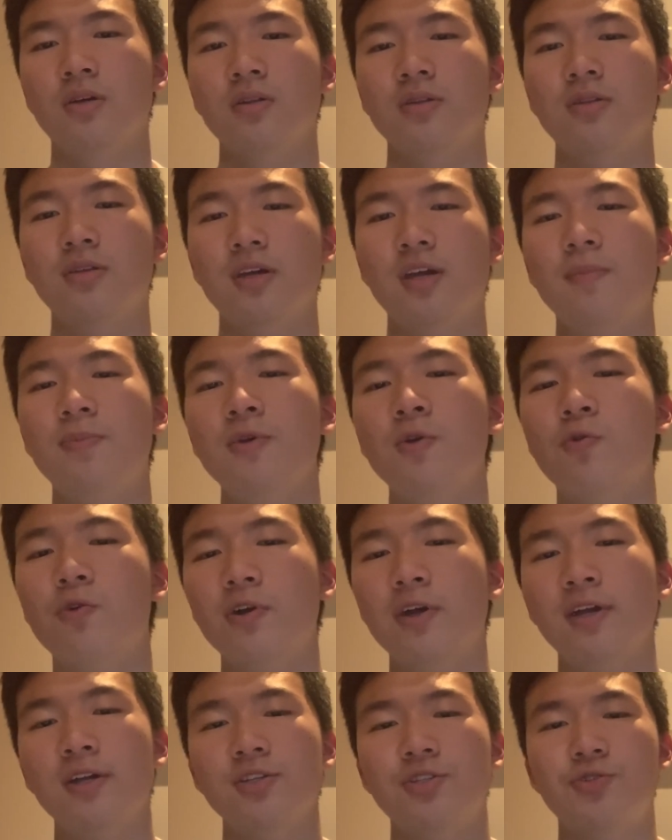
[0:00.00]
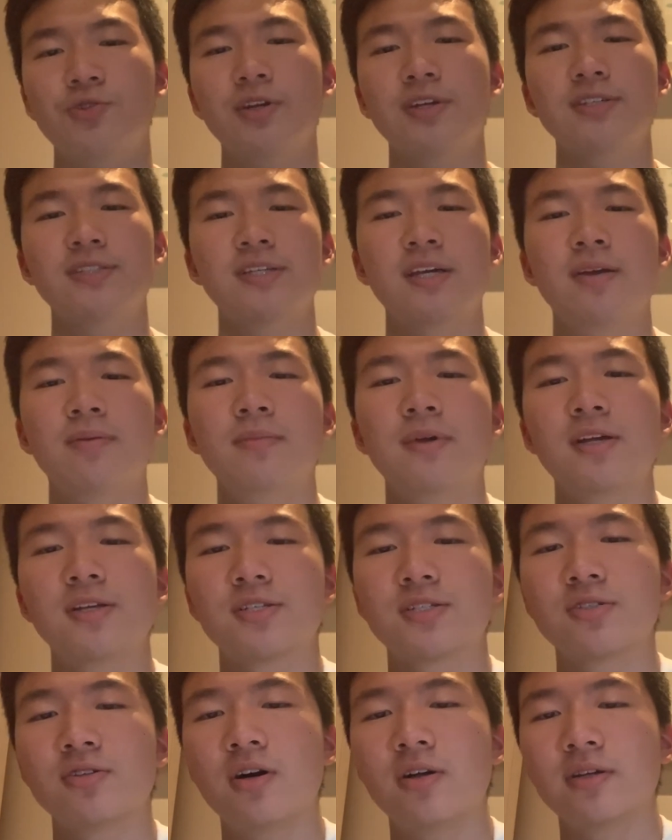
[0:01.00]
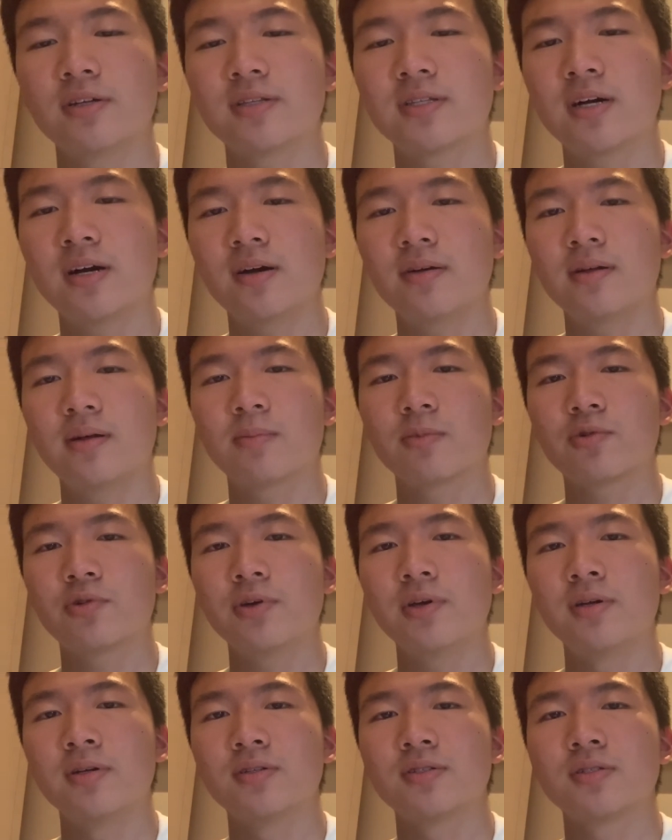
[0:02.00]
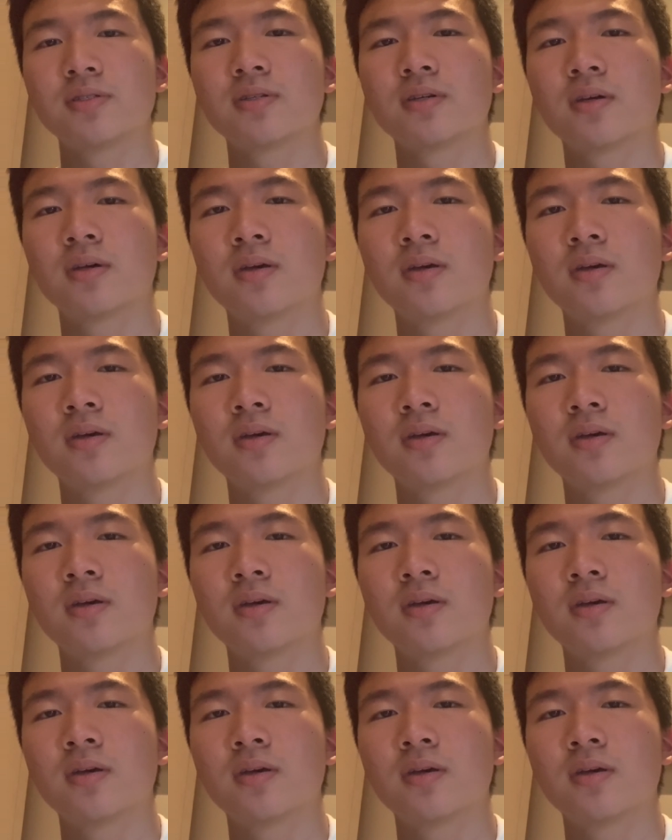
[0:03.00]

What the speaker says: The AP World History exam is not a timeline quiz.